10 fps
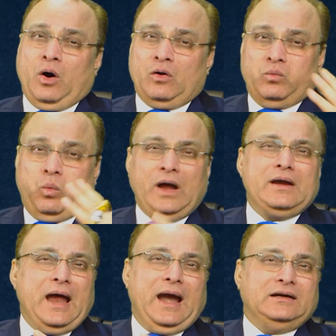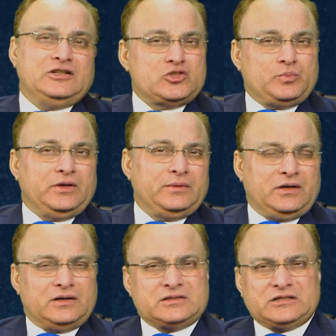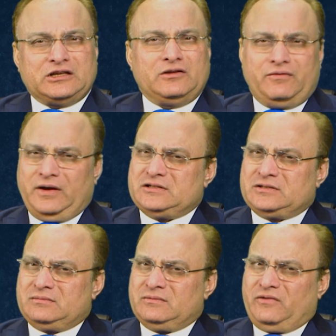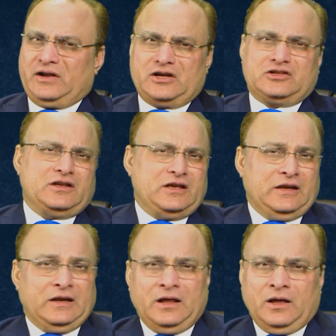on one hand, this period signifies financial gain.